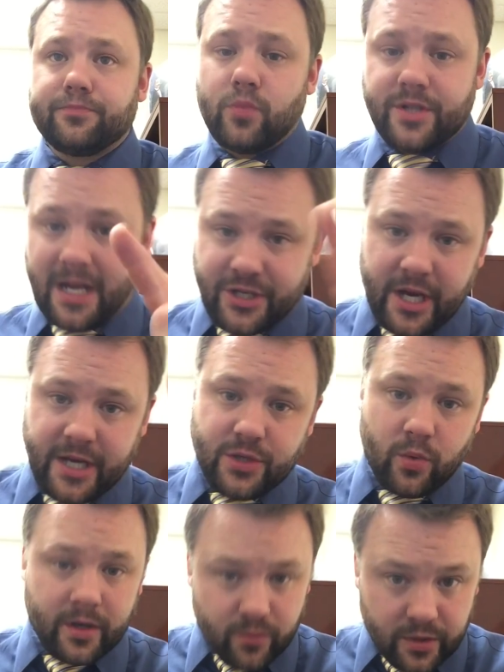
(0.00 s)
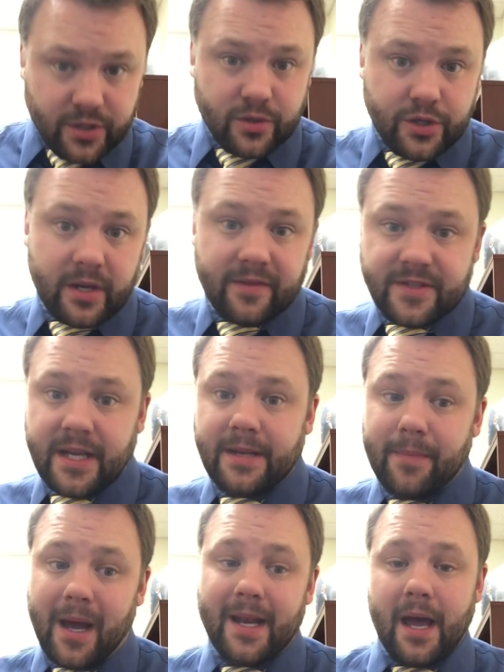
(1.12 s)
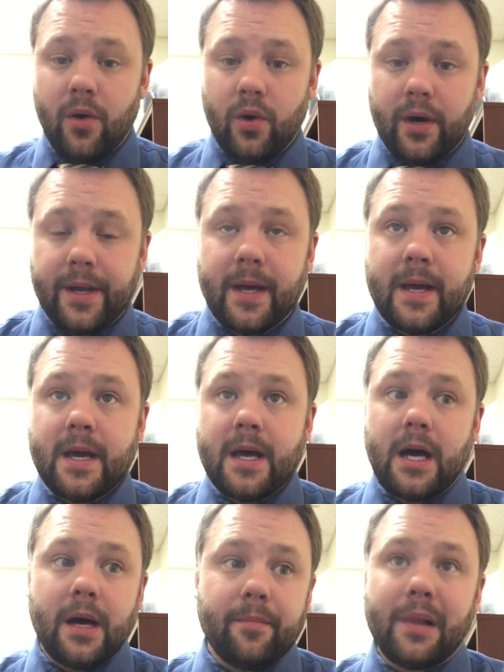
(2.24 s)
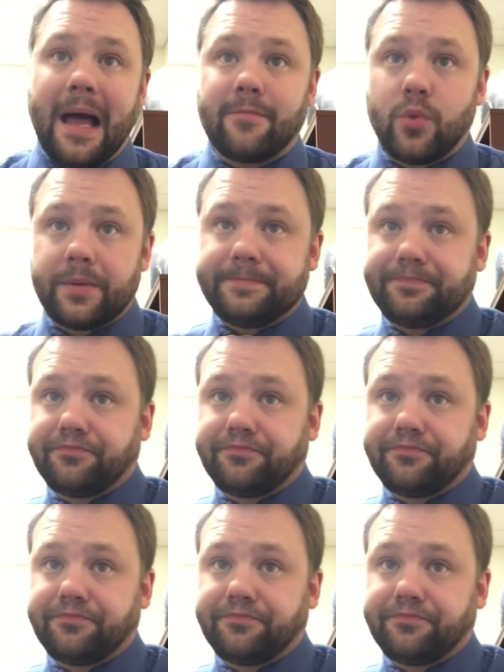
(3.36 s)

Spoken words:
which I changed one, which you should have seen by now on Blackboard.